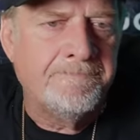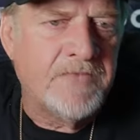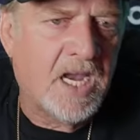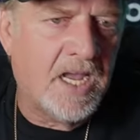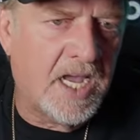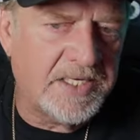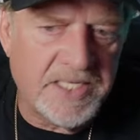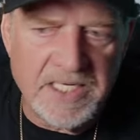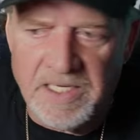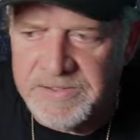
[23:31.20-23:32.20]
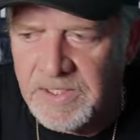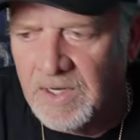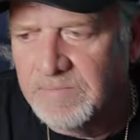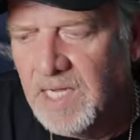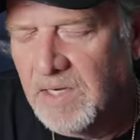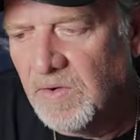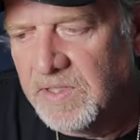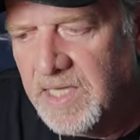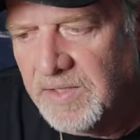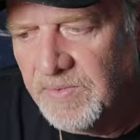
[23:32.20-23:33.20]
I did. I was talking about going
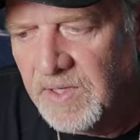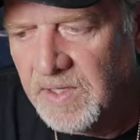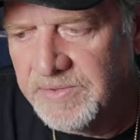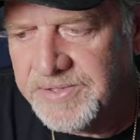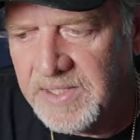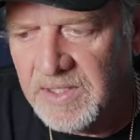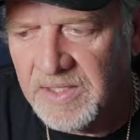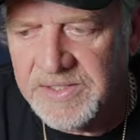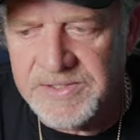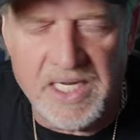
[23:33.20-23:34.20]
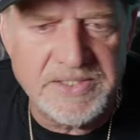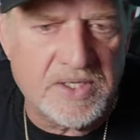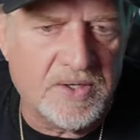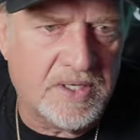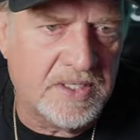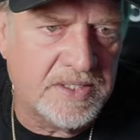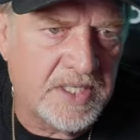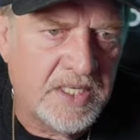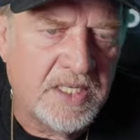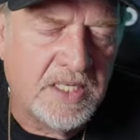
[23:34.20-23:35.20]
down the road and seeing all these nice cars.
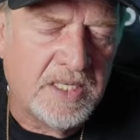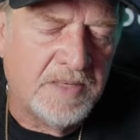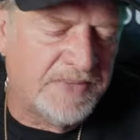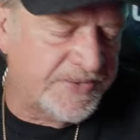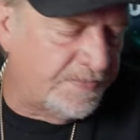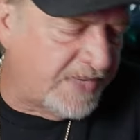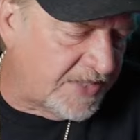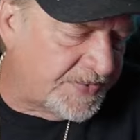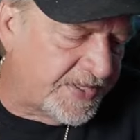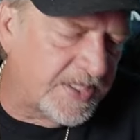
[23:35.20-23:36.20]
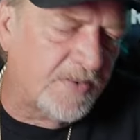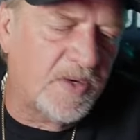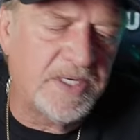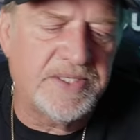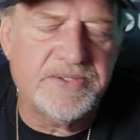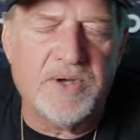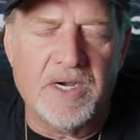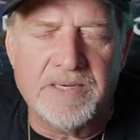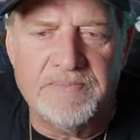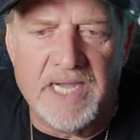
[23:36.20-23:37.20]
But the main thing I wanted to talk
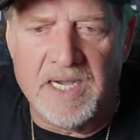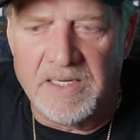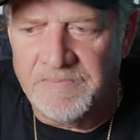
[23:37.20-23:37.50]
about